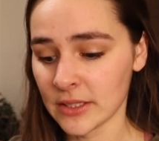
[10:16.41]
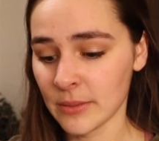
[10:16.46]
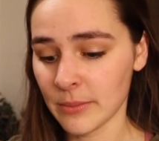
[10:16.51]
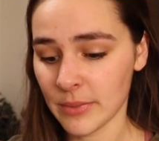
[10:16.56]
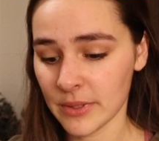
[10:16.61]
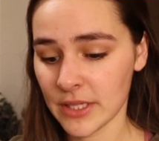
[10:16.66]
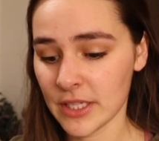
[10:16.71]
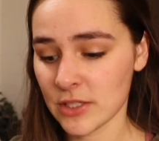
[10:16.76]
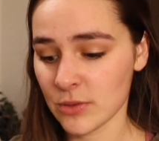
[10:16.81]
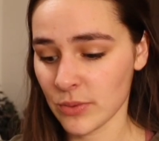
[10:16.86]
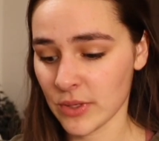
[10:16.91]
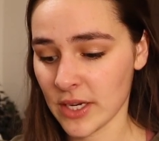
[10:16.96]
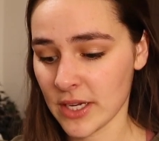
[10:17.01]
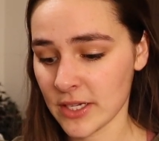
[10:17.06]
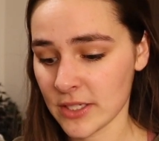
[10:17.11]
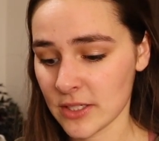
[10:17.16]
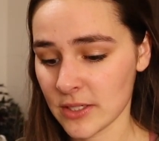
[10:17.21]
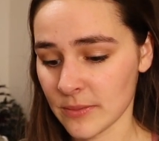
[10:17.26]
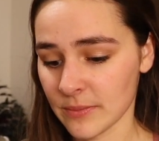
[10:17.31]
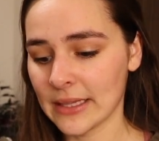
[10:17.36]
But this one
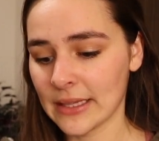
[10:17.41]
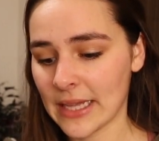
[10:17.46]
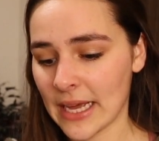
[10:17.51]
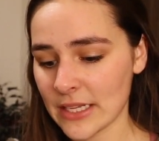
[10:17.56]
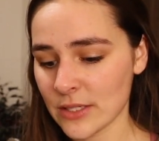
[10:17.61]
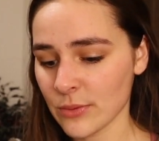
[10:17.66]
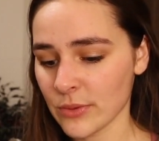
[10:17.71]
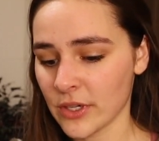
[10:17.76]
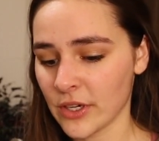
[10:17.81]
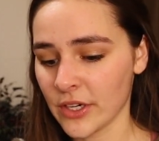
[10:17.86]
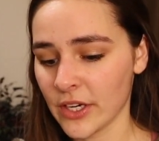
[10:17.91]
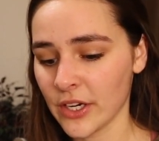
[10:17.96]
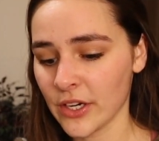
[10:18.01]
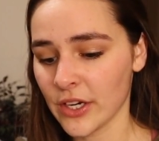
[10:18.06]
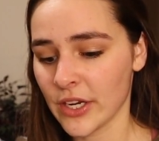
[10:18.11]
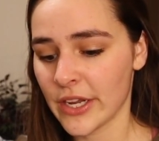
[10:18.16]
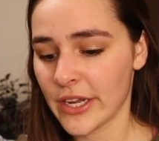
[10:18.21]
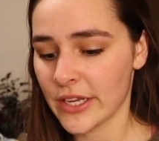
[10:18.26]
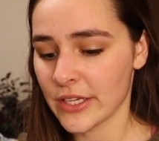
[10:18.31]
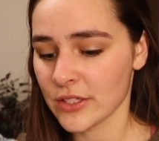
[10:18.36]
is. Last one on
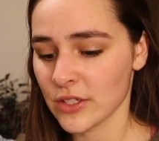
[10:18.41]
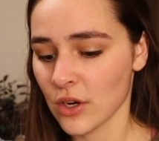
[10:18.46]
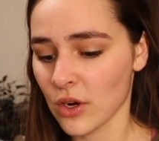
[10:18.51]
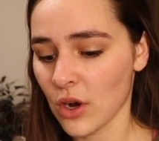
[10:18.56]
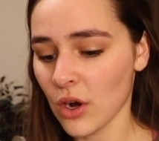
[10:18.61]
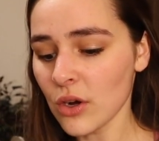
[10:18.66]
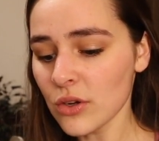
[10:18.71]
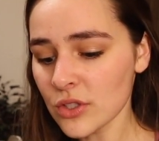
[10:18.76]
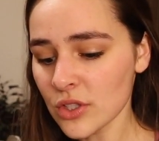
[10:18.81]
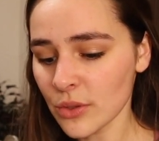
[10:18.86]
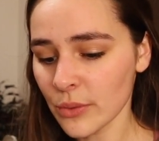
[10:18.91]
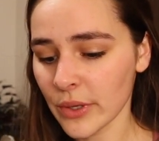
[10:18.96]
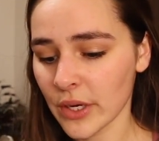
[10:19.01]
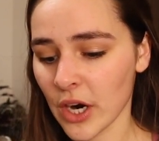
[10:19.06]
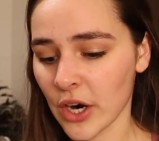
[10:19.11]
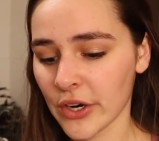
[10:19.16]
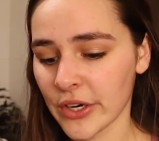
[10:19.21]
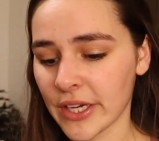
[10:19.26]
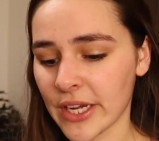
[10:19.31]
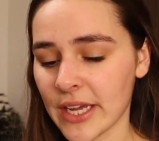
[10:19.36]
here is also a
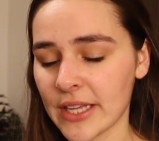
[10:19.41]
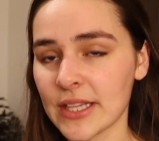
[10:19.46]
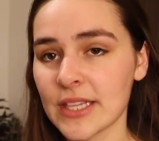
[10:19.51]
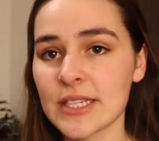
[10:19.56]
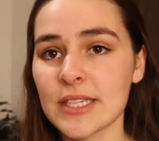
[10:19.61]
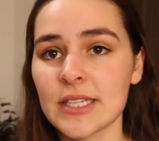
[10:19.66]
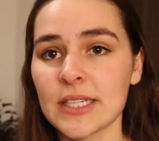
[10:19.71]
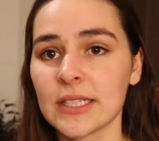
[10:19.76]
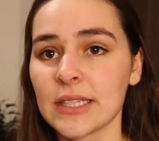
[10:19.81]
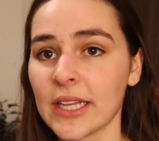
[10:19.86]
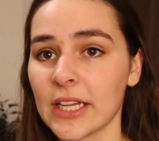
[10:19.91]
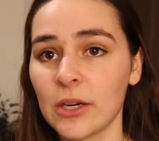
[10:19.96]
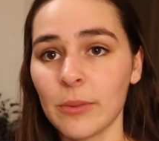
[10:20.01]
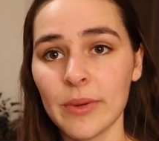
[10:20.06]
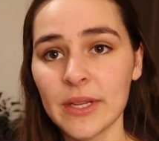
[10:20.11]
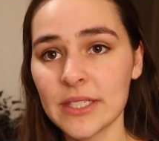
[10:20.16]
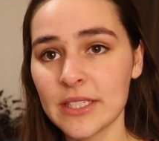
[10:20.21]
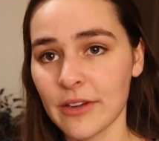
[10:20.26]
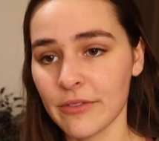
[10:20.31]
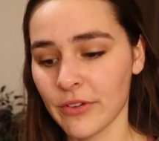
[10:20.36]
cardigan. This is a little
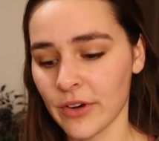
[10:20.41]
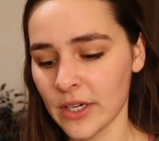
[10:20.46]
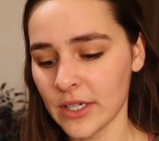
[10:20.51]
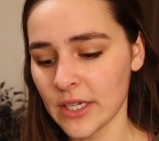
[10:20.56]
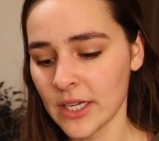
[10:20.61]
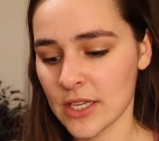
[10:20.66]
bit different.